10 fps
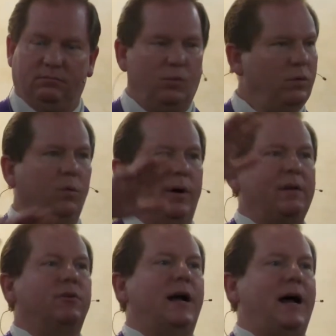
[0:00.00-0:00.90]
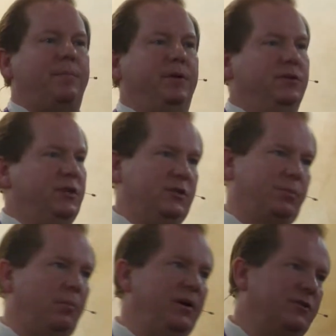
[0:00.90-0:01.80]
Whatever happens, his
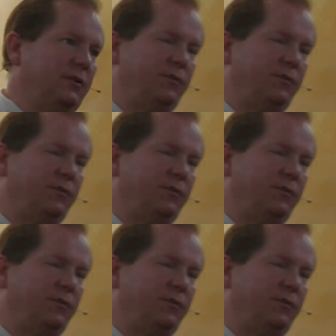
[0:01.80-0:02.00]
permissive